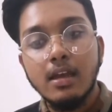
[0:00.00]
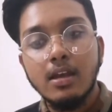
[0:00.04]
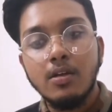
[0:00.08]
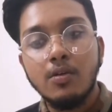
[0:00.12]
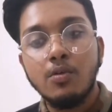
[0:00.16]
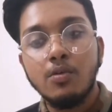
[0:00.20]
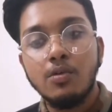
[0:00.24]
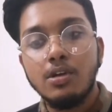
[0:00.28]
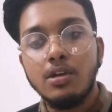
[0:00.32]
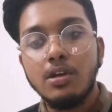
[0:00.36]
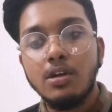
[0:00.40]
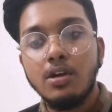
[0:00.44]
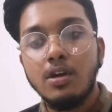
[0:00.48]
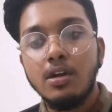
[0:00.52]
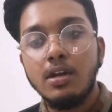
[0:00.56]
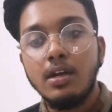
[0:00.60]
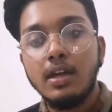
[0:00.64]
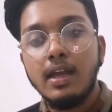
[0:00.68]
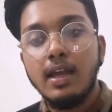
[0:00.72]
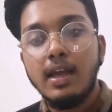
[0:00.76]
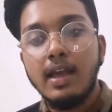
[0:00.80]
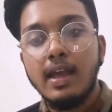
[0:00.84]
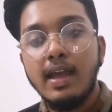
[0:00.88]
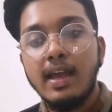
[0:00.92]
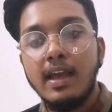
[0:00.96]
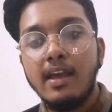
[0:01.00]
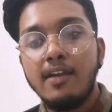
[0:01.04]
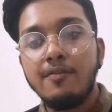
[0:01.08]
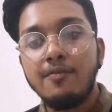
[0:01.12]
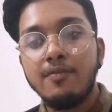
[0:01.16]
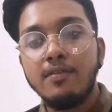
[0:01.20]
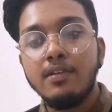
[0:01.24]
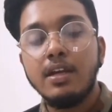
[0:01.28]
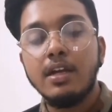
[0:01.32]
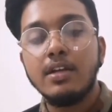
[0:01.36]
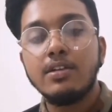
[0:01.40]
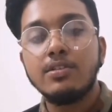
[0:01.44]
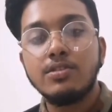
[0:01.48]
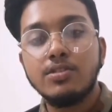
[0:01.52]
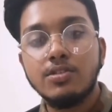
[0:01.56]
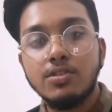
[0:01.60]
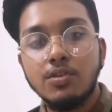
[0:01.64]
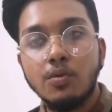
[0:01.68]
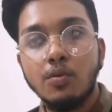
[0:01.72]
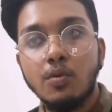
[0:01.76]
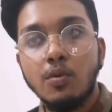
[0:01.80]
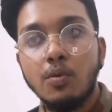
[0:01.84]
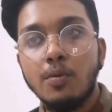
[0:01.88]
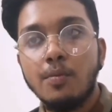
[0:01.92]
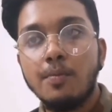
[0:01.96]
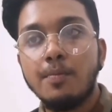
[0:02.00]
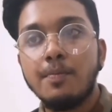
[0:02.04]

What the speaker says: could not have done so.